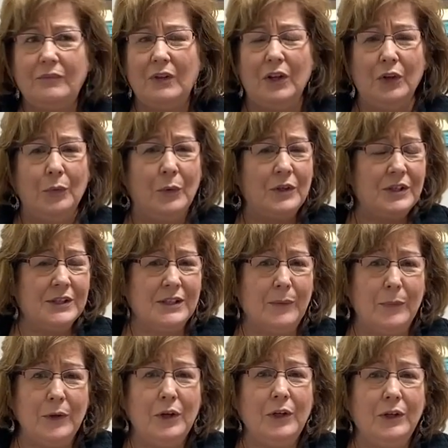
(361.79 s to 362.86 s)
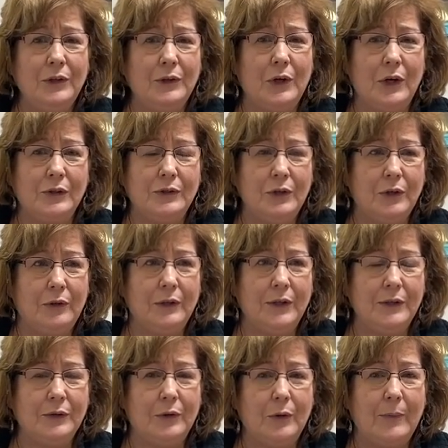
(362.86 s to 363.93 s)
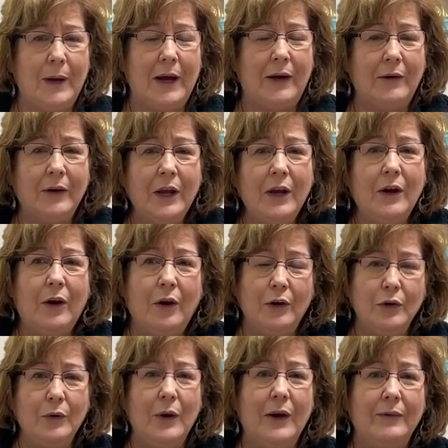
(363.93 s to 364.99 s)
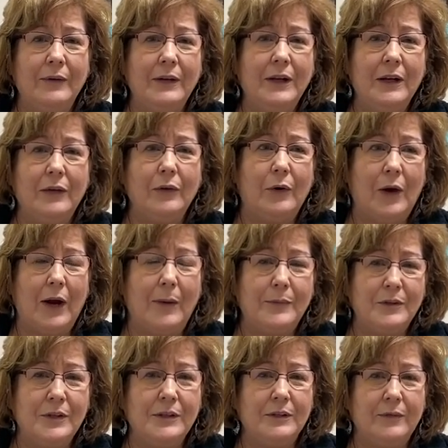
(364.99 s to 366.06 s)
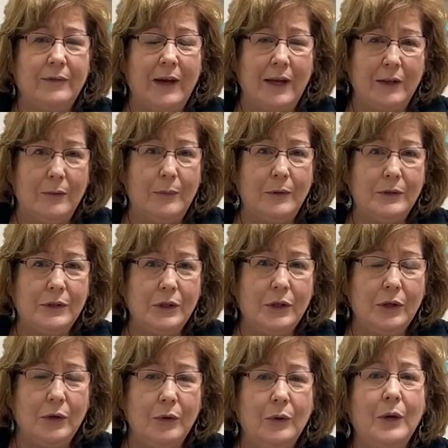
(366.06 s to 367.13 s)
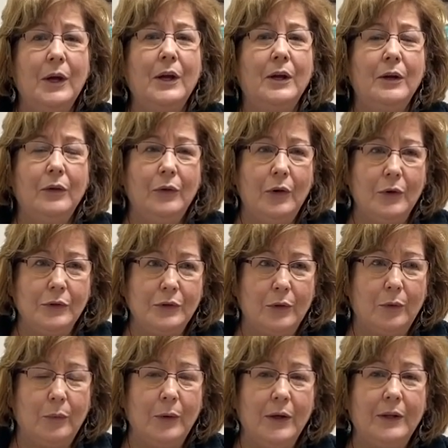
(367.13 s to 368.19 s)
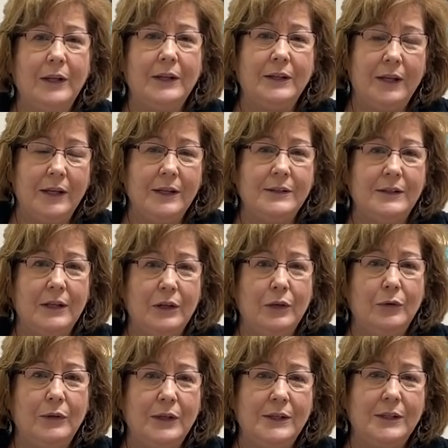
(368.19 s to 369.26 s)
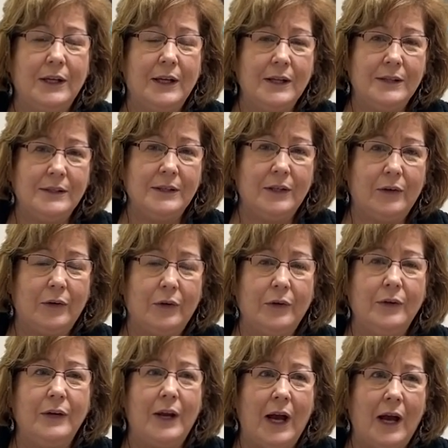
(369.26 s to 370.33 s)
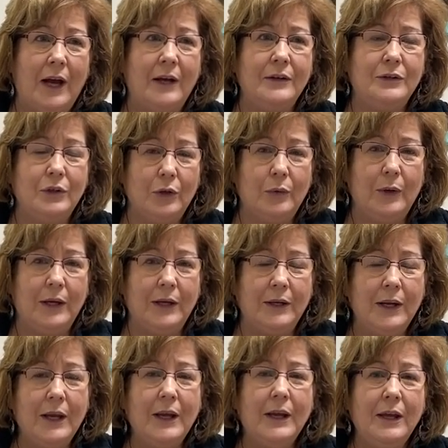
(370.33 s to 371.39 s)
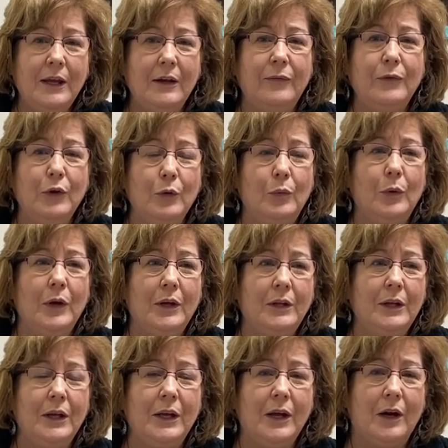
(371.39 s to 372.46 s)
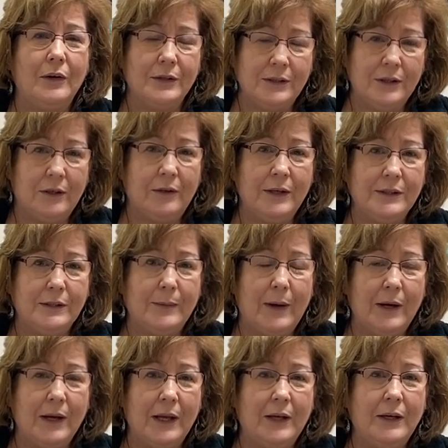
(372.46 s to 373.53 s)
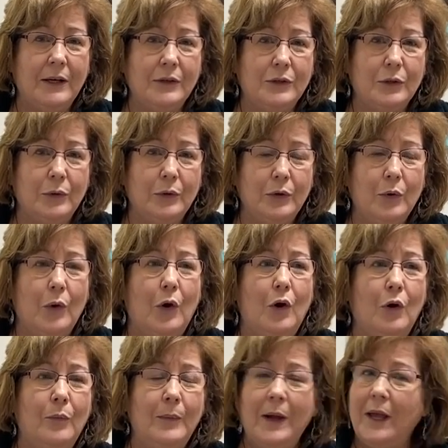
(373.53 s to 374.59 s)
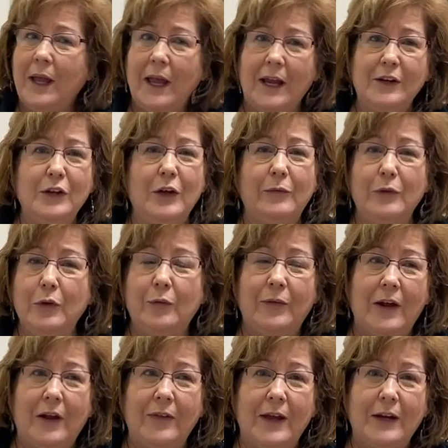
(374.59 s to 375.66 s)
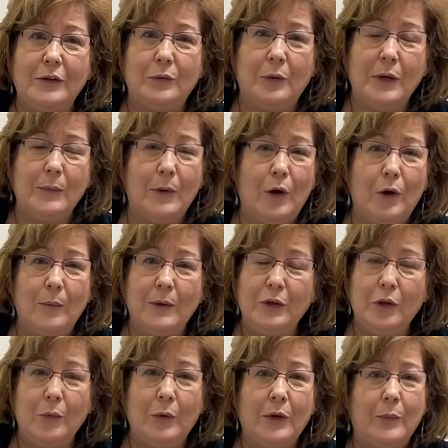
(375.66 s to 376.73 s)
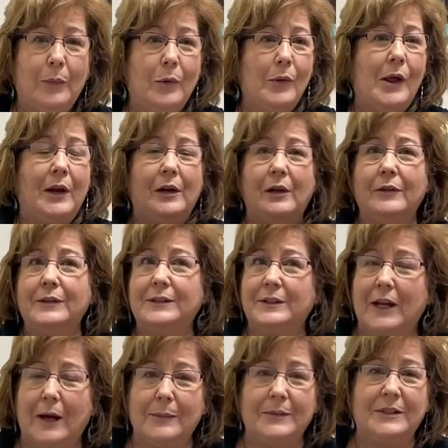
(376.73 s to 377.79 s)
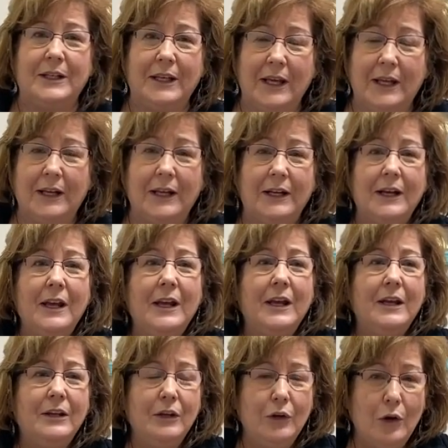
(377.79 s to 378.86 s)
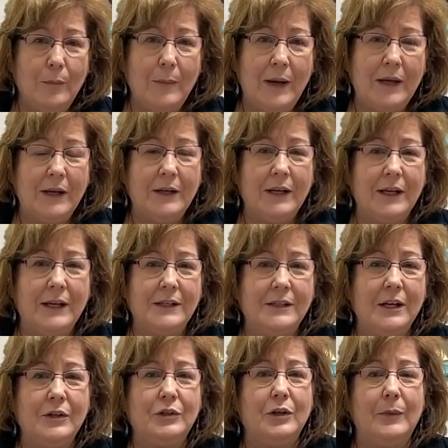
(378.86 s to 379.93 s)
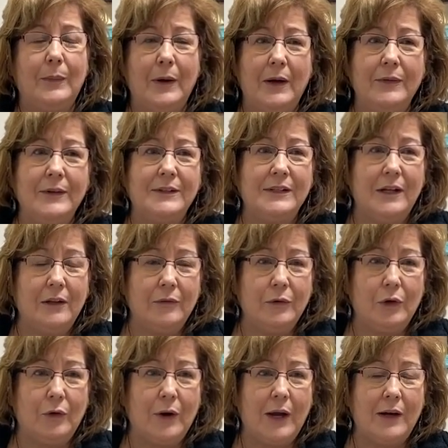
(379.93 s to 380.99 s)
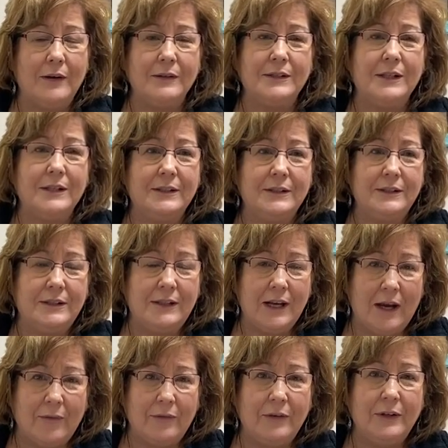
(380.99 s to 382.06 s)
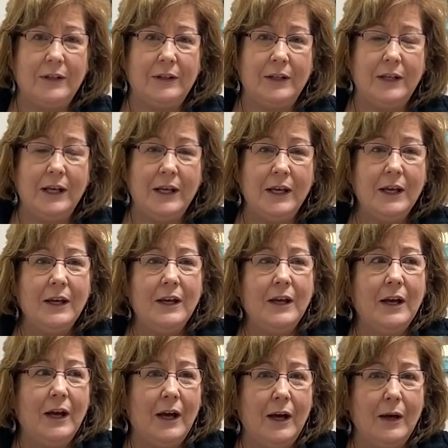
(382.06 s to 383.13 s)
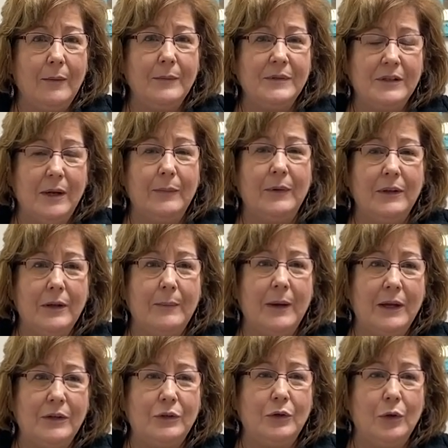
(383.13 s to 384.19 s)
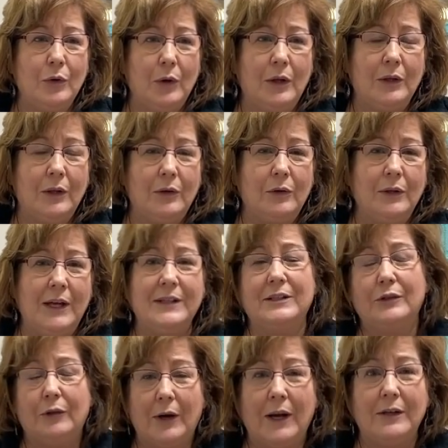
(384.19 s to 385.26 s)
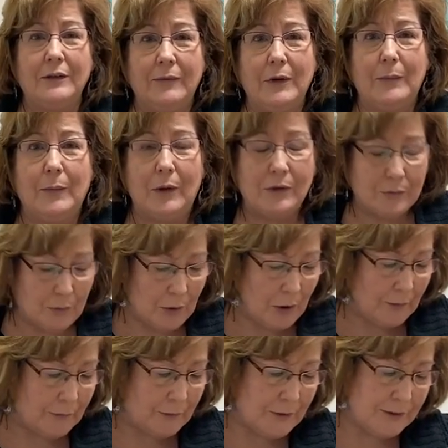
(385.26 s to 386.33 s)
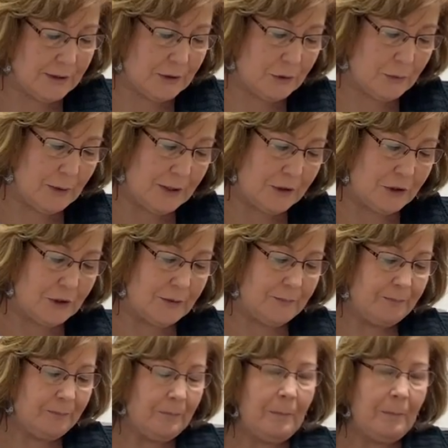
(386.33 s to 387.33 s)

which is something you need to talk to your lender about, or you have any other options available to you, those are really things that you need to consider not doing if you really are serious about getting into a new home. And if you found that dream home and you want to pull out all the stops to get it, you know, making it contingent upon the sale of your house is definitely something that makes you a little less attractive in a multiple offer situation.